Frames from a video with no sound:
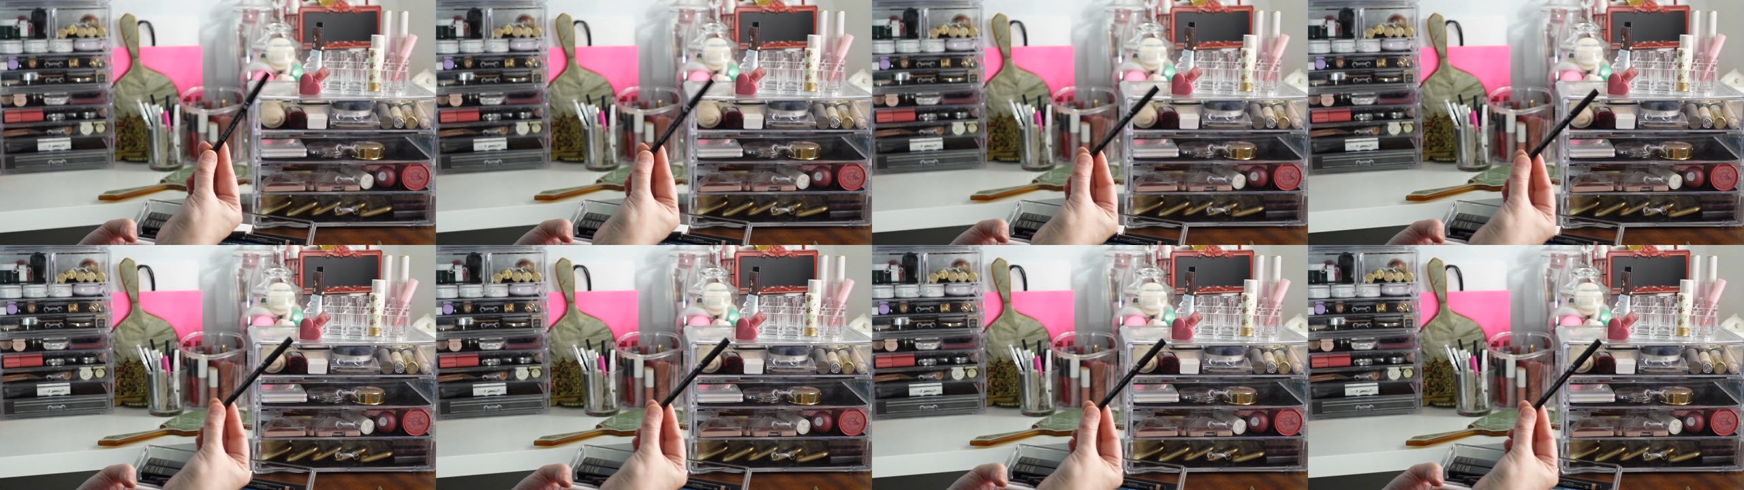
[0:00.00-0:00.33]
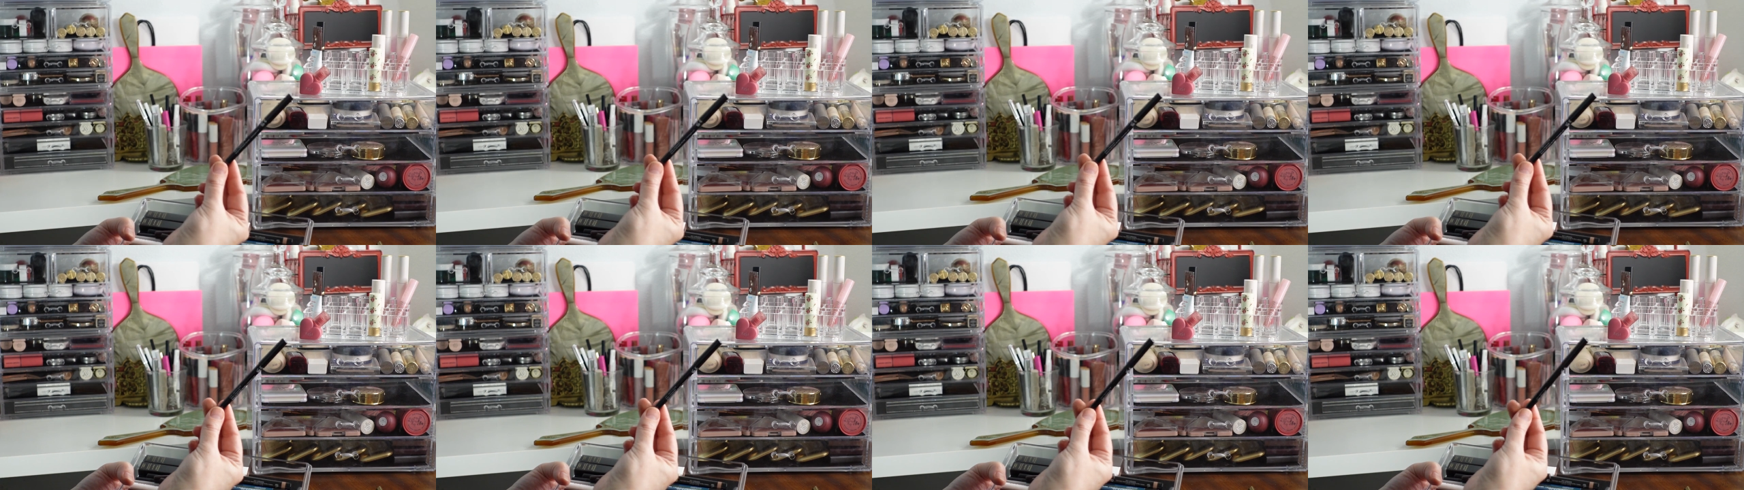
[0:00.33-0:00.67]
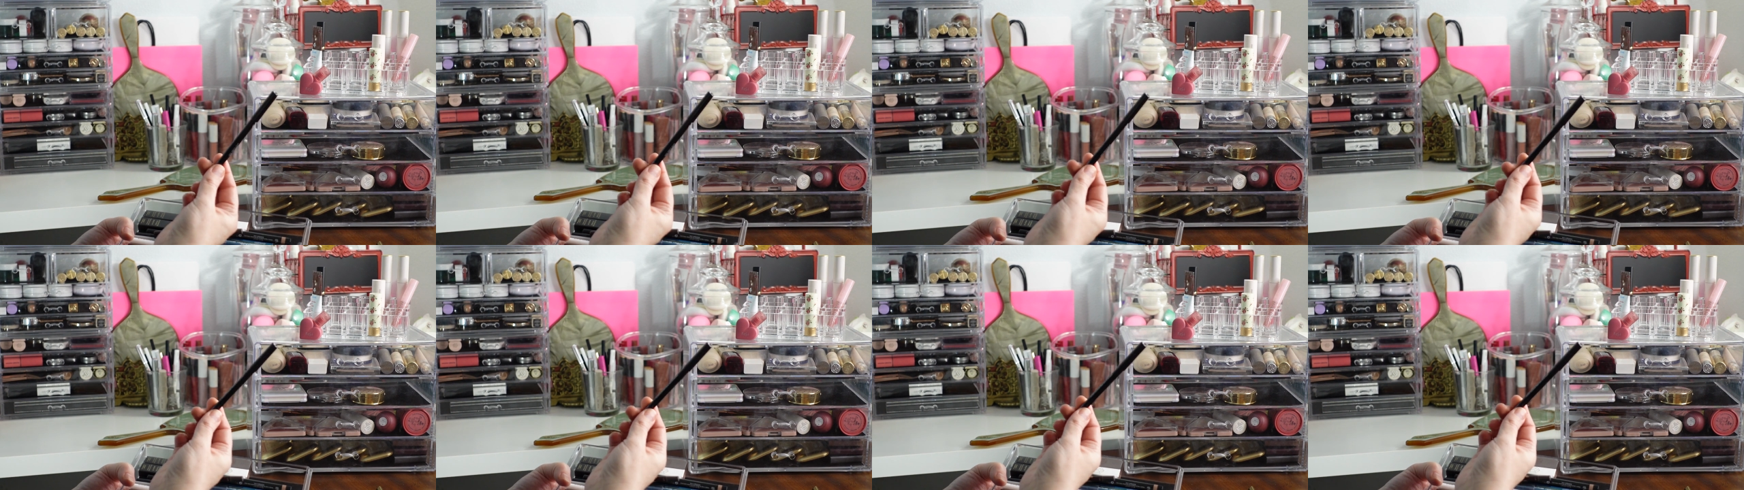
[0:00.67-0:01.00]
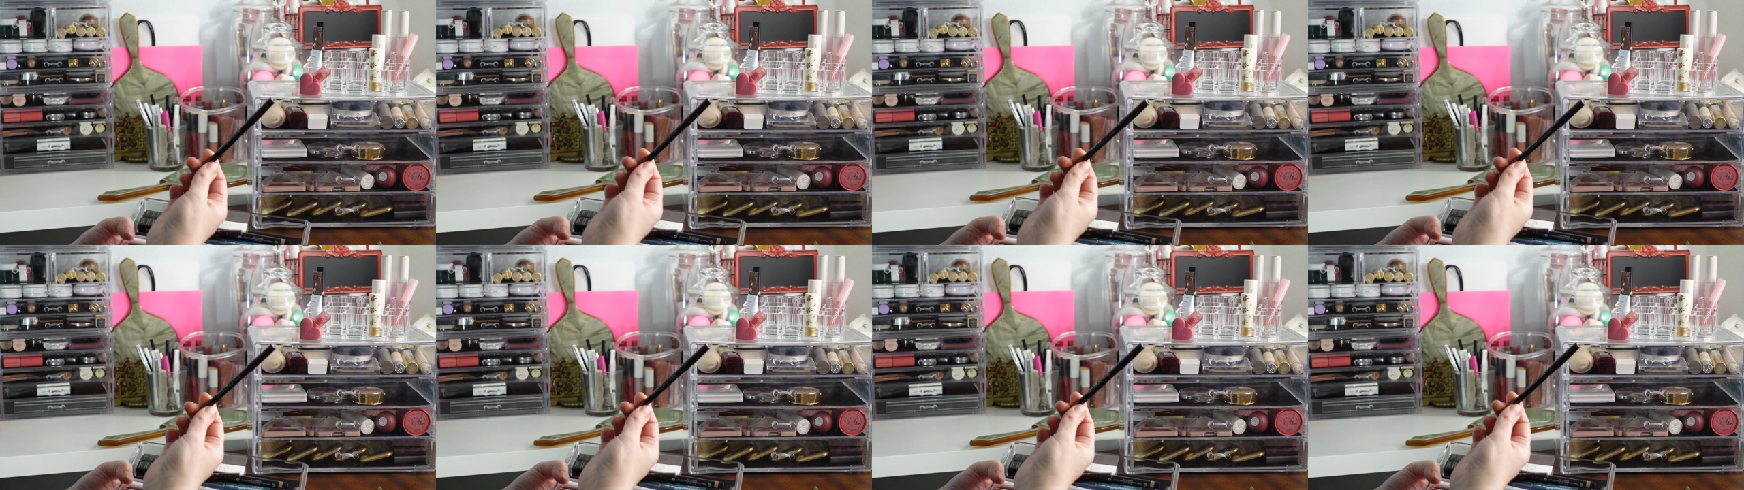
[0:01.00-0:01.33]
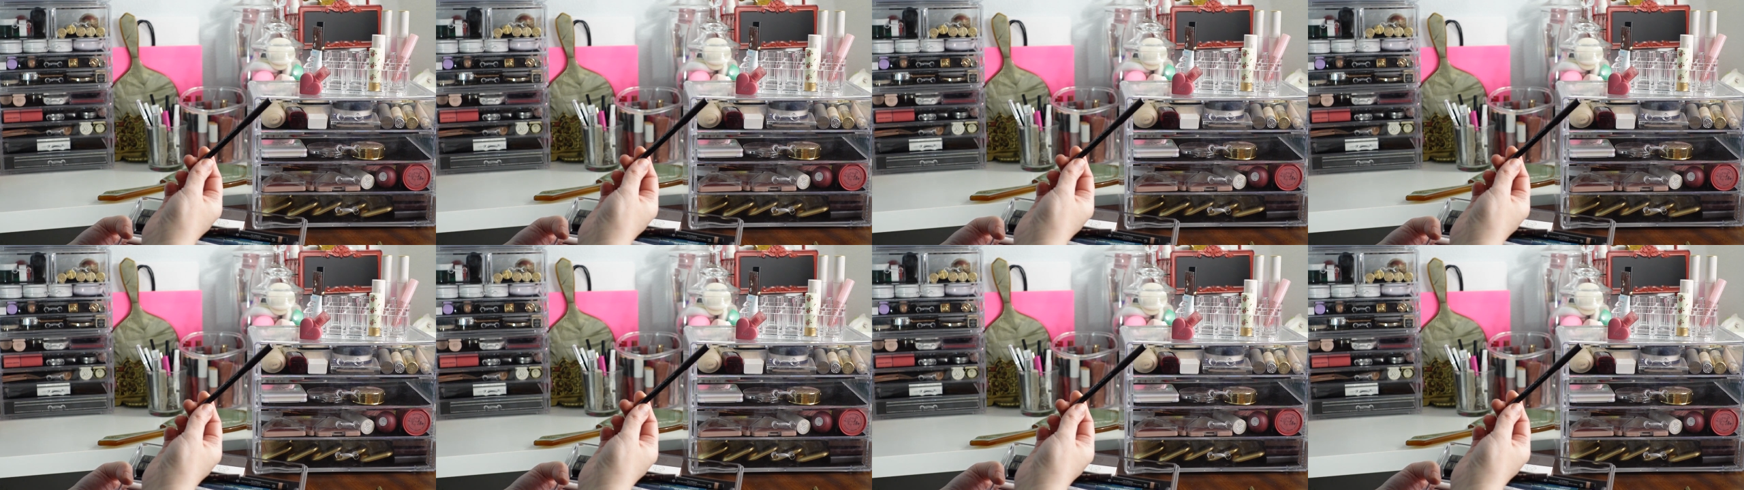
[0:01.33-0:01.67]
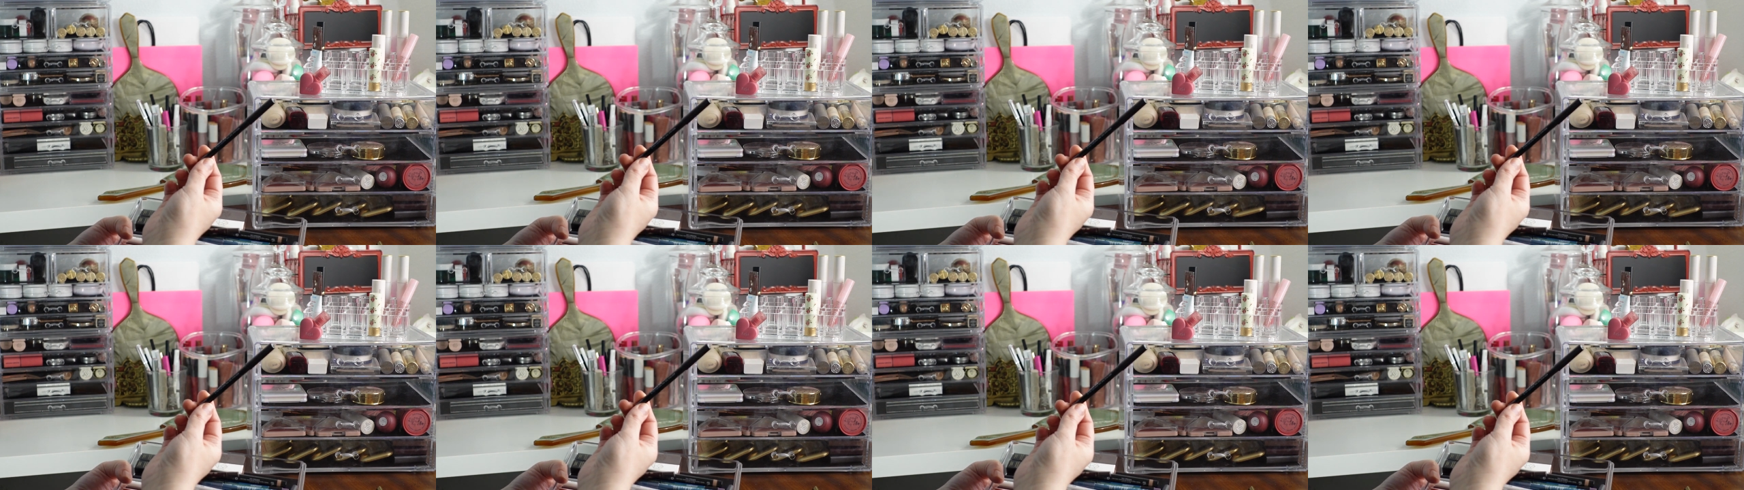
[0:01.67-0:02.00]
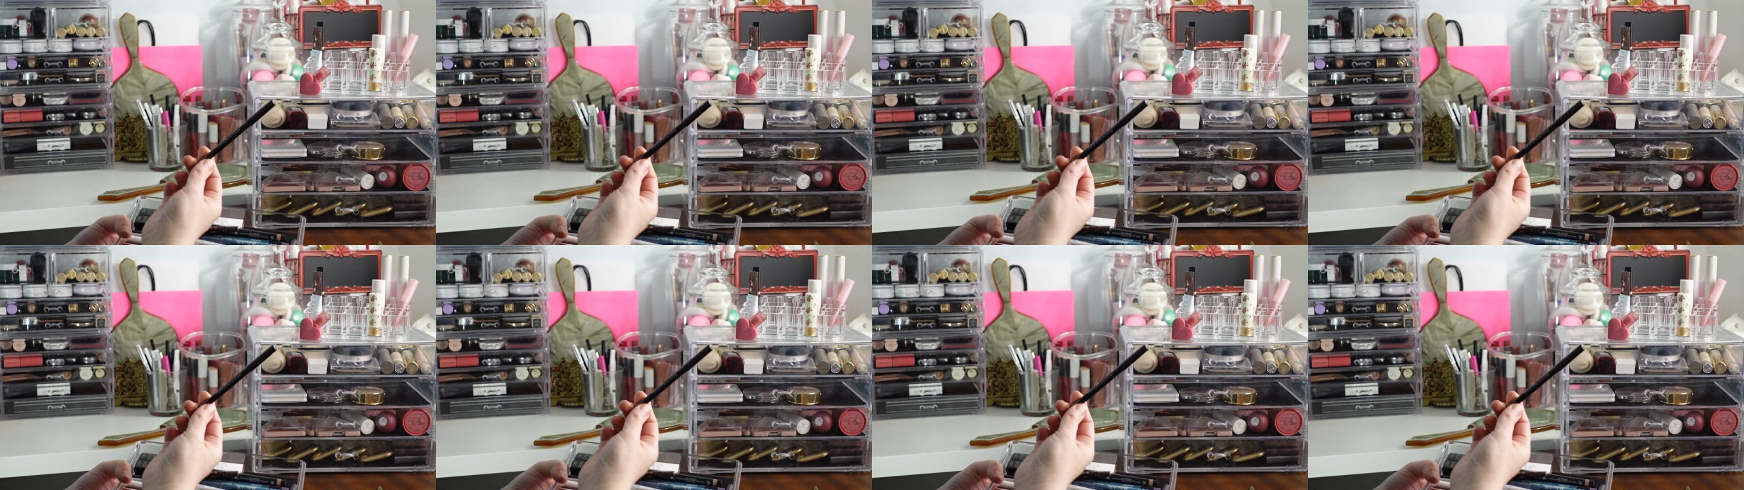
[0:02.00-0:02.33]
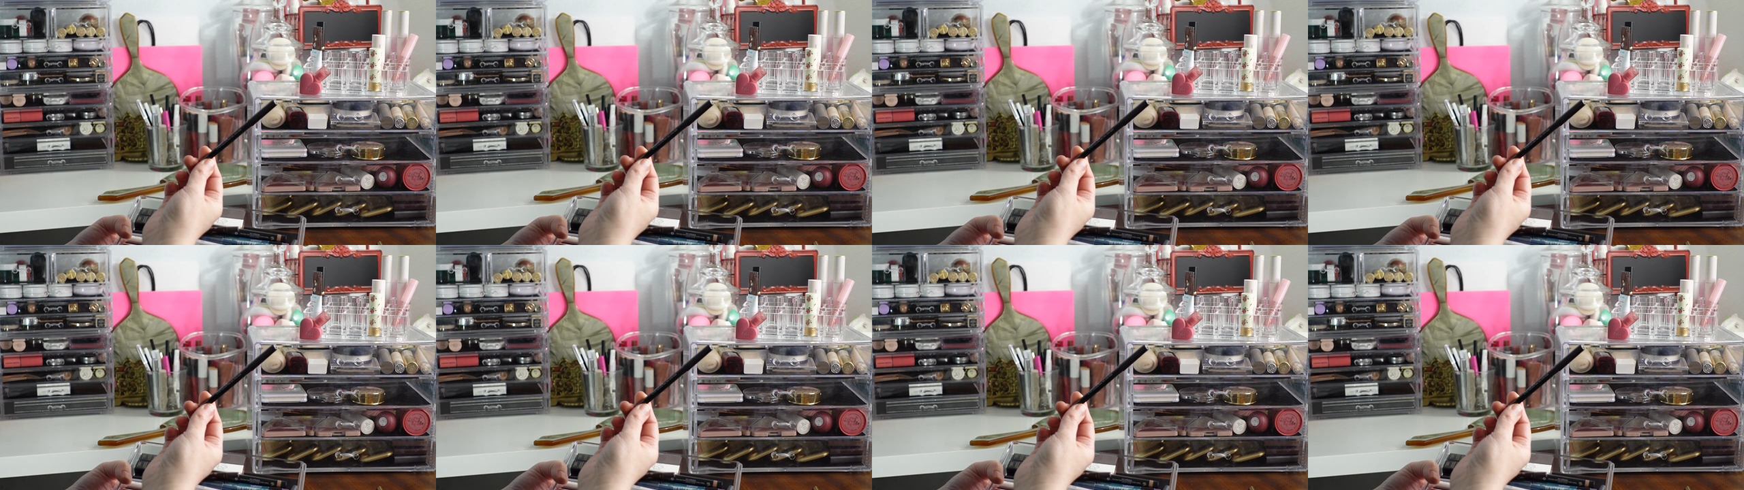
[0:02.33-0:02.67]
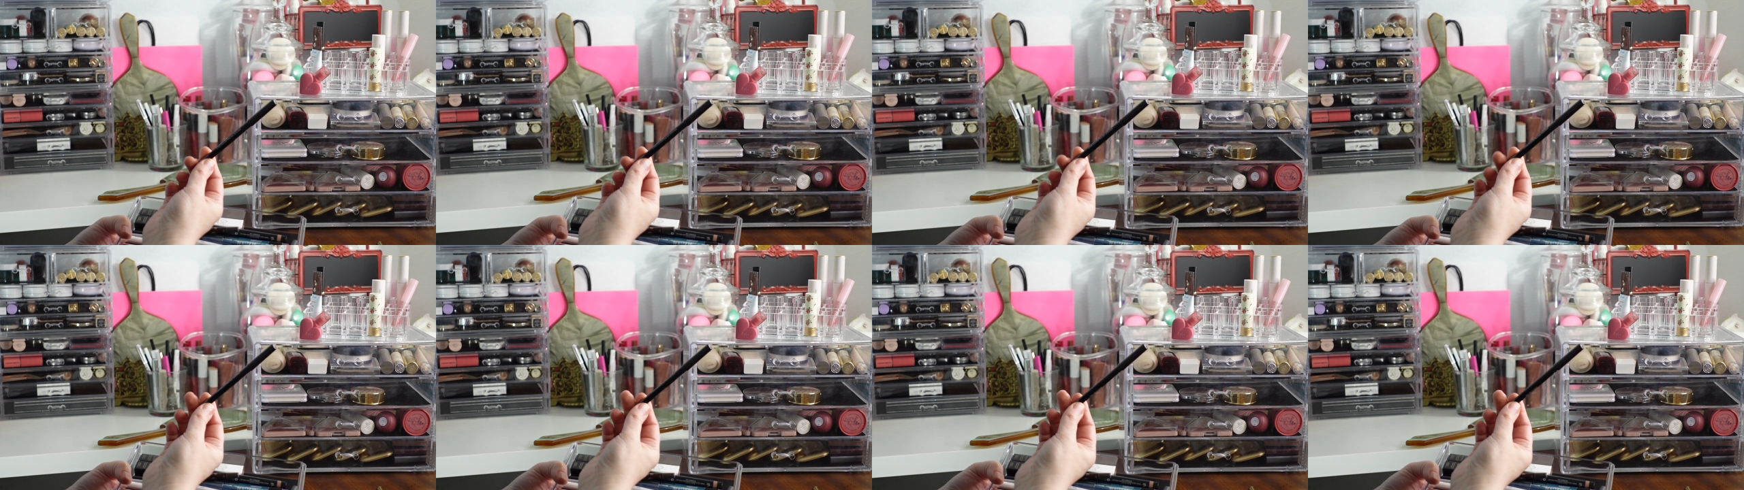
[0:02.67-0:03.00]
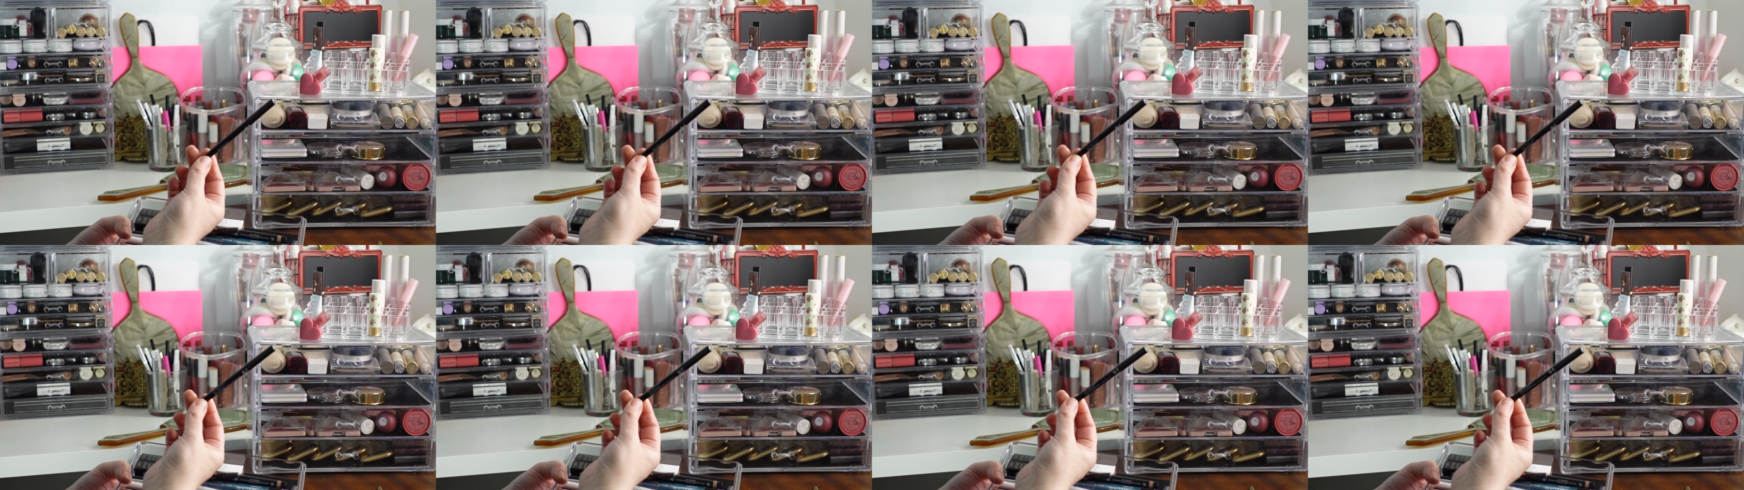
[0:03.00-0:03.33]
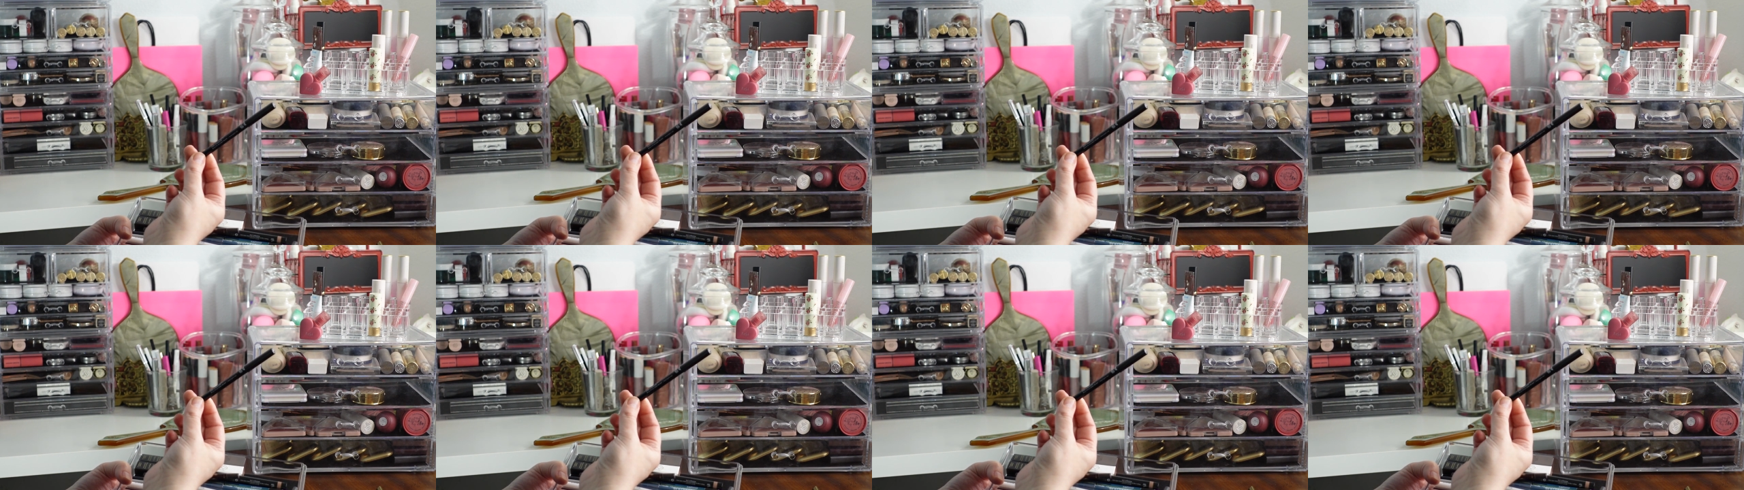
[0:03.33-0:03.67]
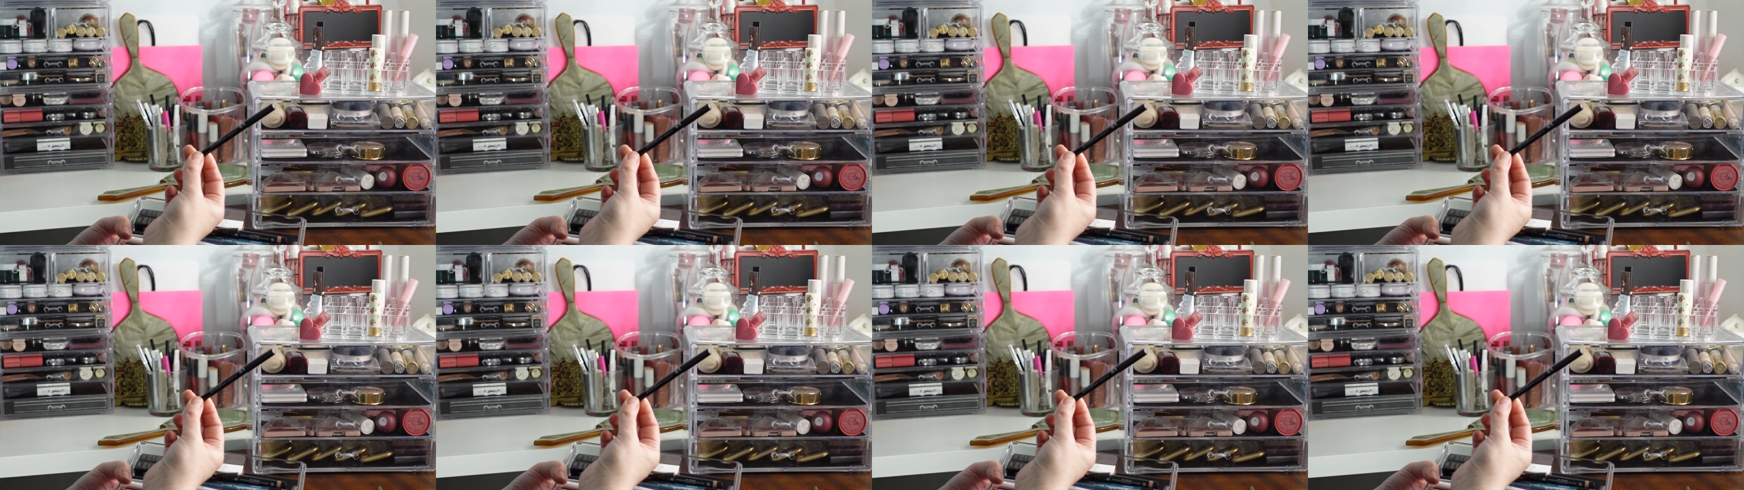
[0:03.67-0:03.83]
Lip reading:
[unreadable: no face in view]